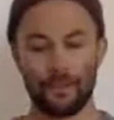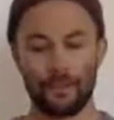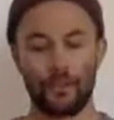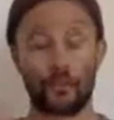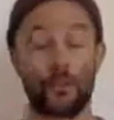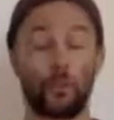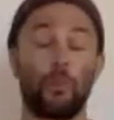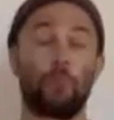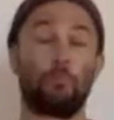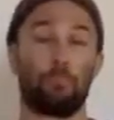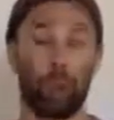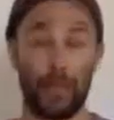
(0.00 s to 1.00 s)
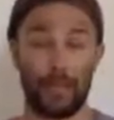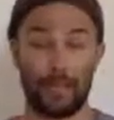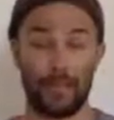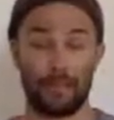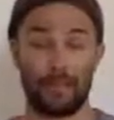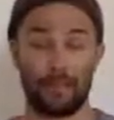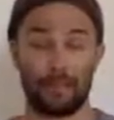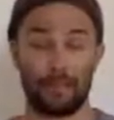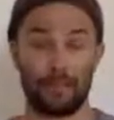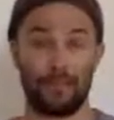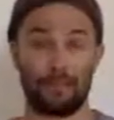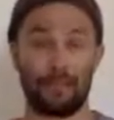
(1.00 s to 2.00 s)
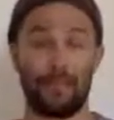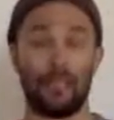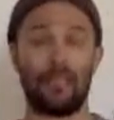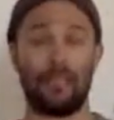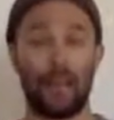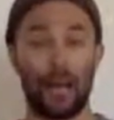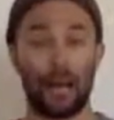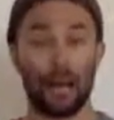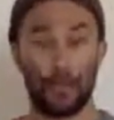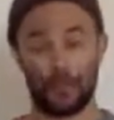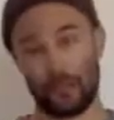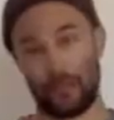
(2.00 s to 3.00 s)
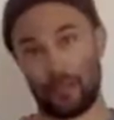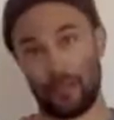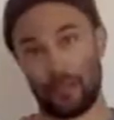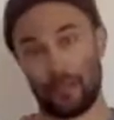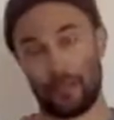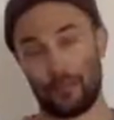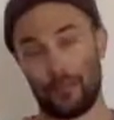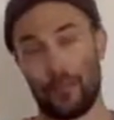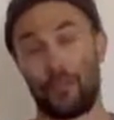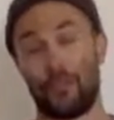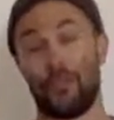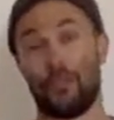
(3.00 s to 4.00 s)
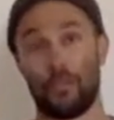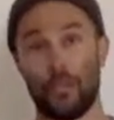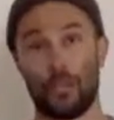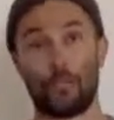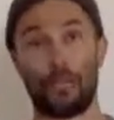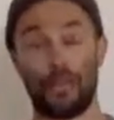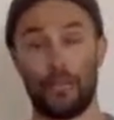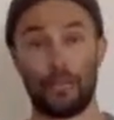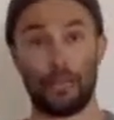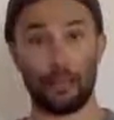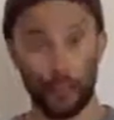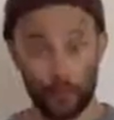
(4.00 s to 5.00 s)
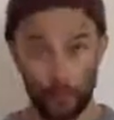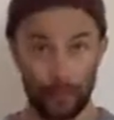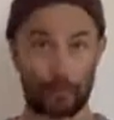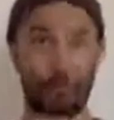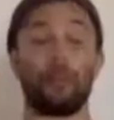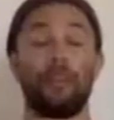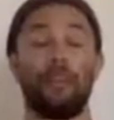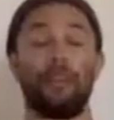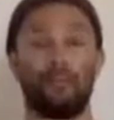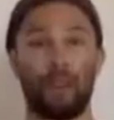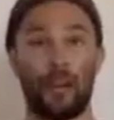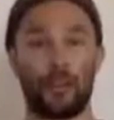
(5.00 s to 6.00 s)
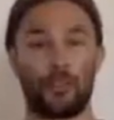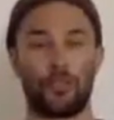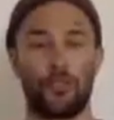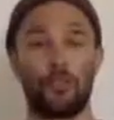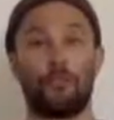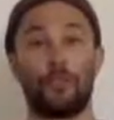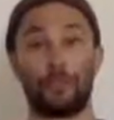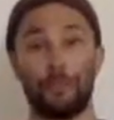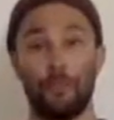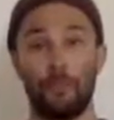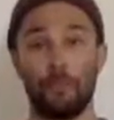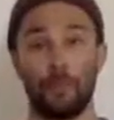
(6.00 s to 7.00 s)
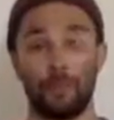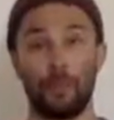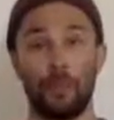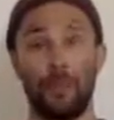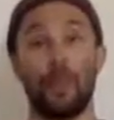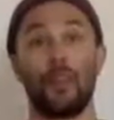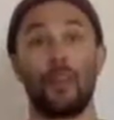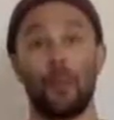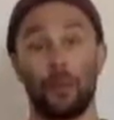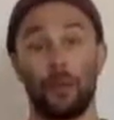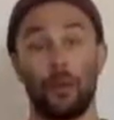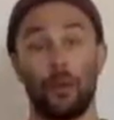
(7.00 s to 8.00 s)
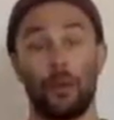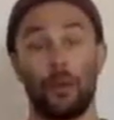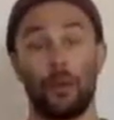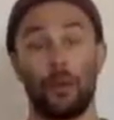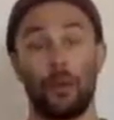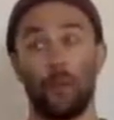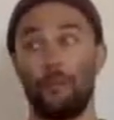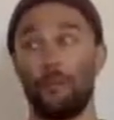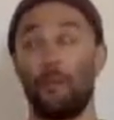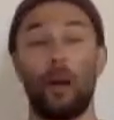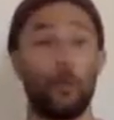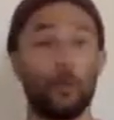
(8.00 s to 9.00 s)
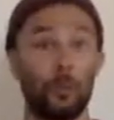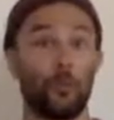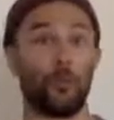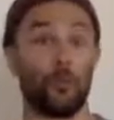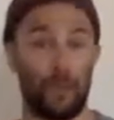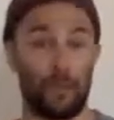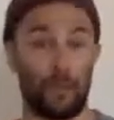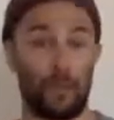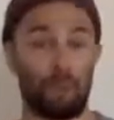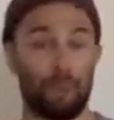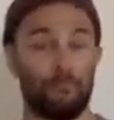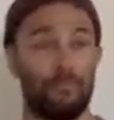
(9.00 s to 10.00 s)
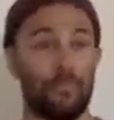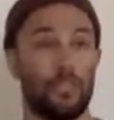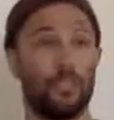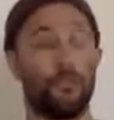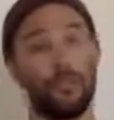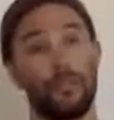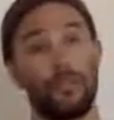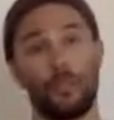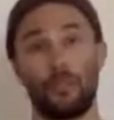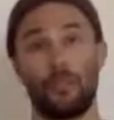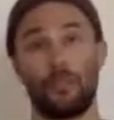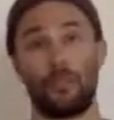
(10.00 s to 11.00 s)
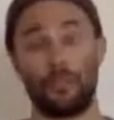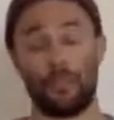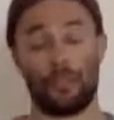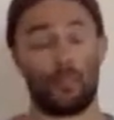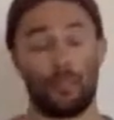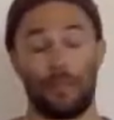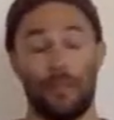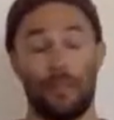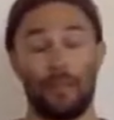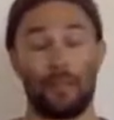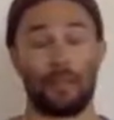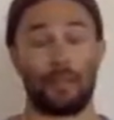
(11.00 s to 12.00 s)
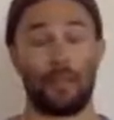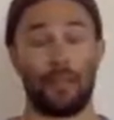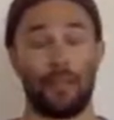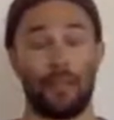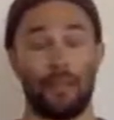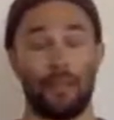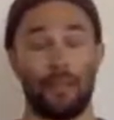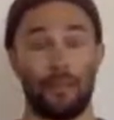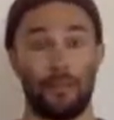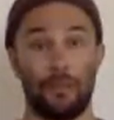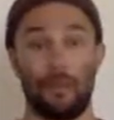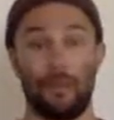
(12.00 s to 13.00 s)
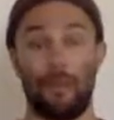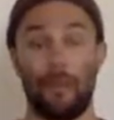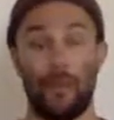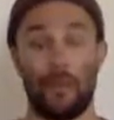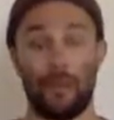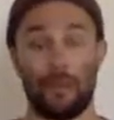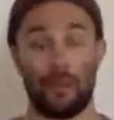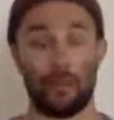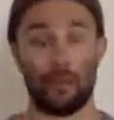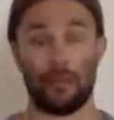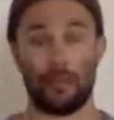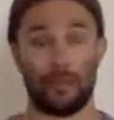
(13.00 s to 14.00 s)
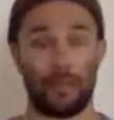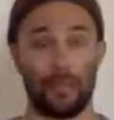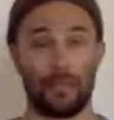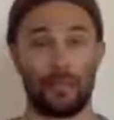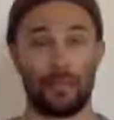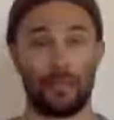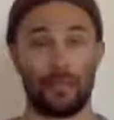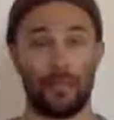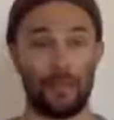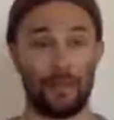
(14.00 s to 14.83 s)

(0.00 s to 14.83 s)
Short breaks allow yourselves to generate a little bit of refresh. So for example, the Pomodoro method uses usually, it's named after a guy who used a tomato timer, I guess.